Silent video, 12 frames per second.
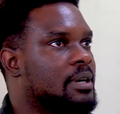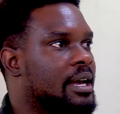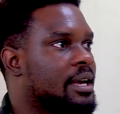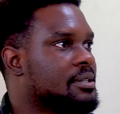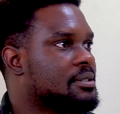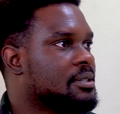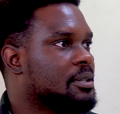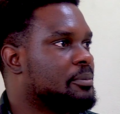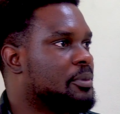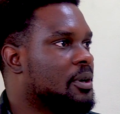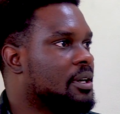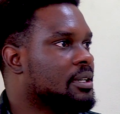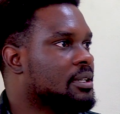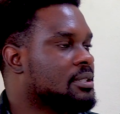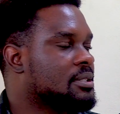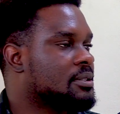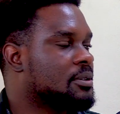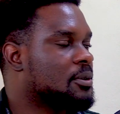as the
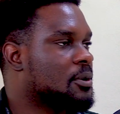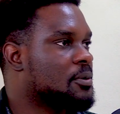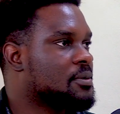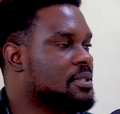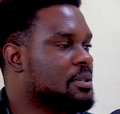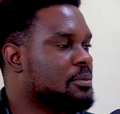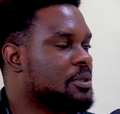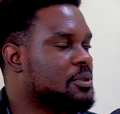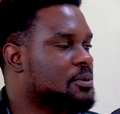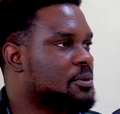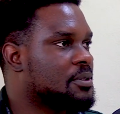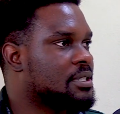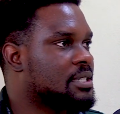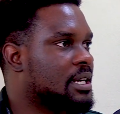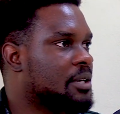product grows and matures,